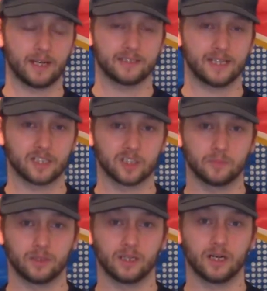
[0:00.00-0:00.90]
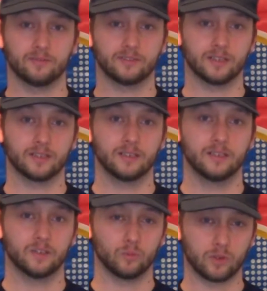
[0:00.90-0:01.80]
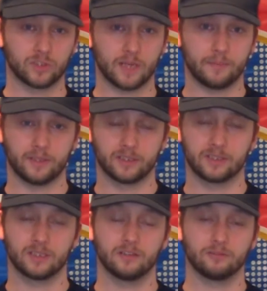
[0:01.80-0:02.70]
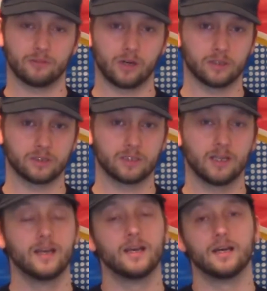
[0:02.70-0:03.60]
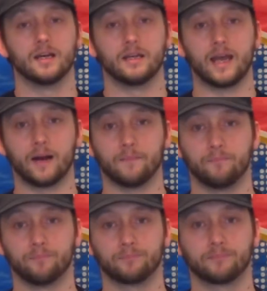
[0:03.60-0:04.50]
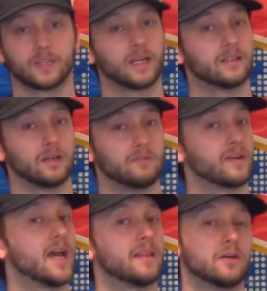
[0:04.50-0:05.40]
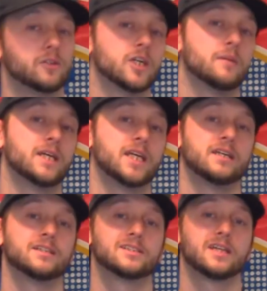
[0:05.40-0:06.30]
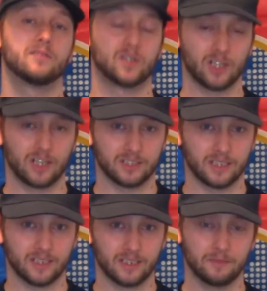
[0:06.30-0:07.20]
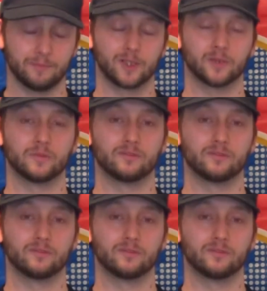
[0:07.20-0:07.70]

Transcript: that second spot after the world champions, France. Now, don't forget though, Germany still have a chance here because